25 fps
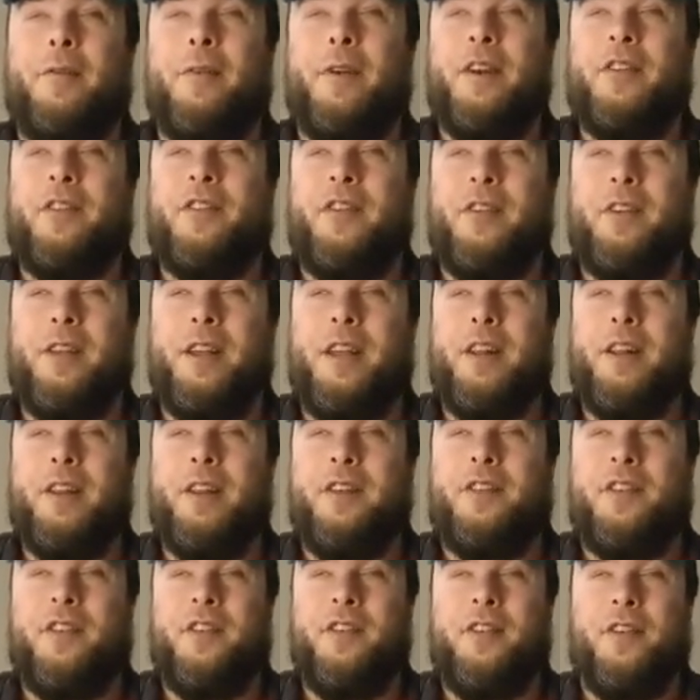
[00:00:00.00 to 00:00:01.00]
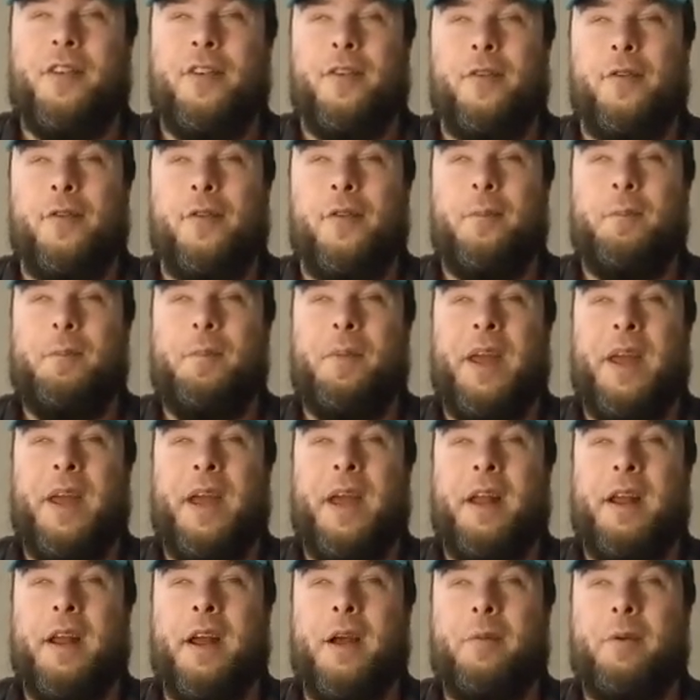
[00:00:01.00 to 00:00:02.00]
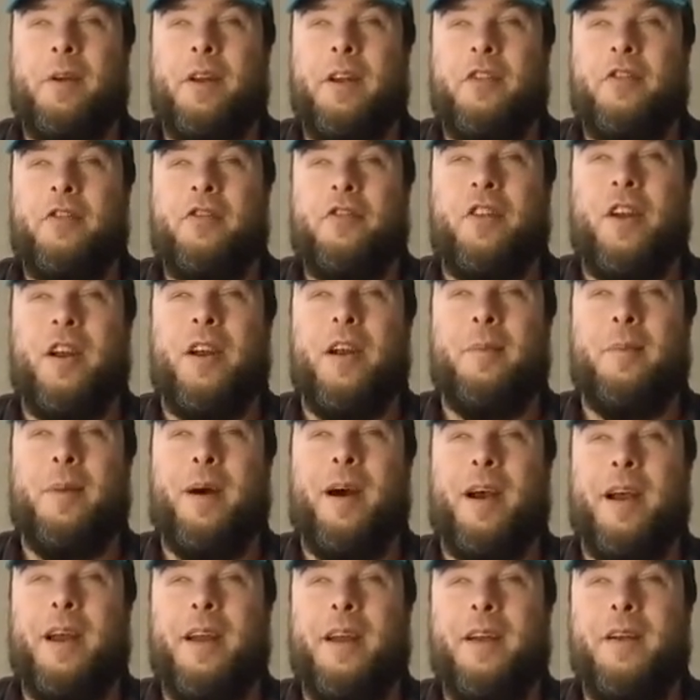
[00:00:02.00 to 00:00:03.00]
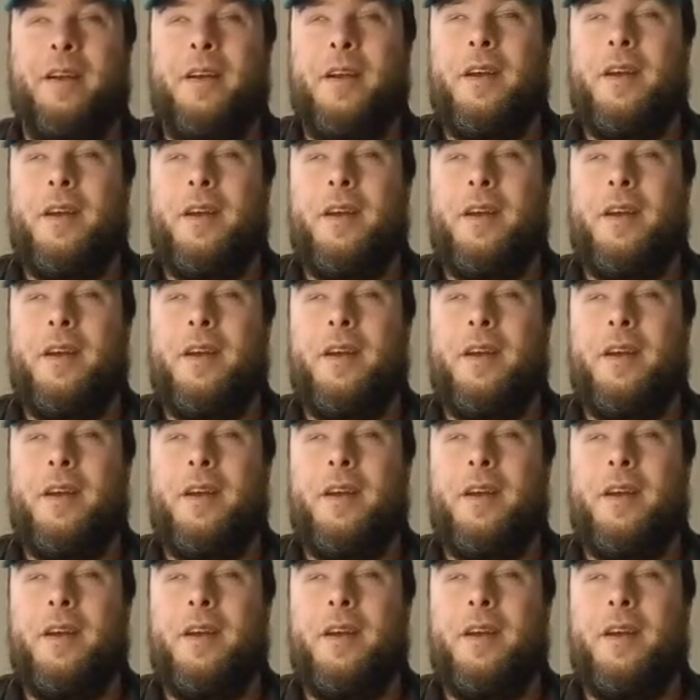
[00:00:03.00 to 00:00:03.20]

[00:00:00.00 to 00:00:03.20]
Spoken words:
recently listened to, and I want to share my